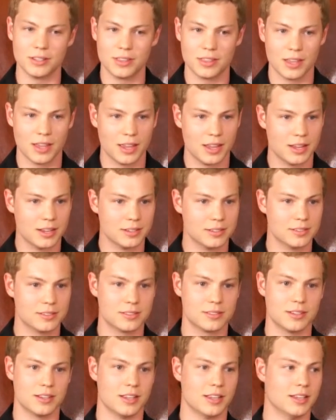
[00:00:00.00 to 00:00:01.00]

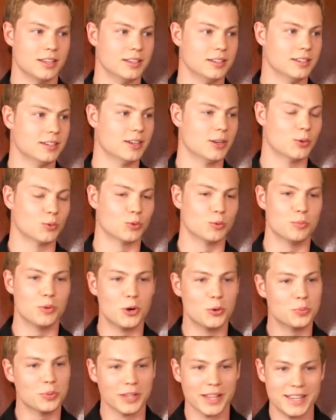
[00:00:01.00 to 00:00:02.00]
things in
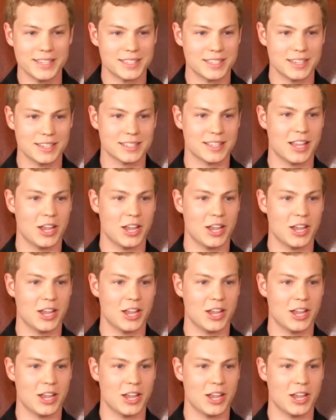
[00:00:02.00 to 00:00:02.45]
remote places.